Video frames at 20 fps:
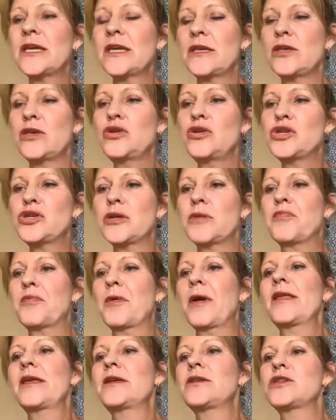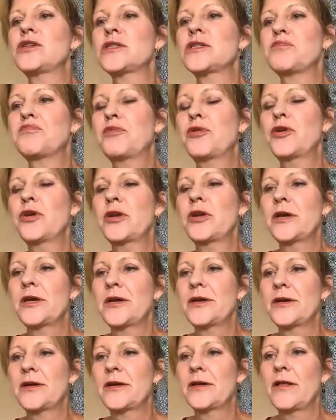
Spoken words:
it, you should probably just put a...